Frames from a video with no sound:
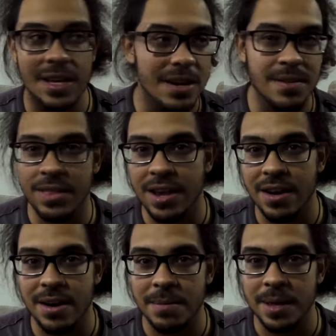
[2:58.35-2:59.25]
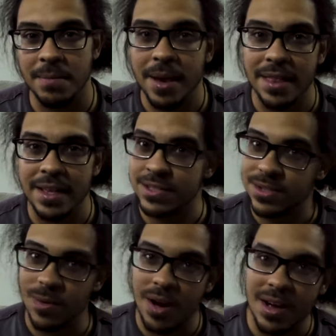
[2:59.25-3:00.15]
here and there, and I'm like, man, that's
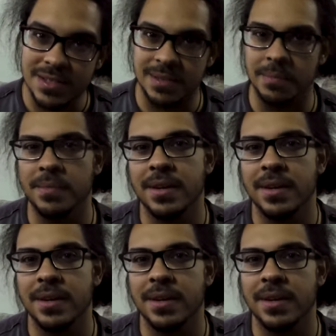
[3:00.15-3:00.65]
so awesome.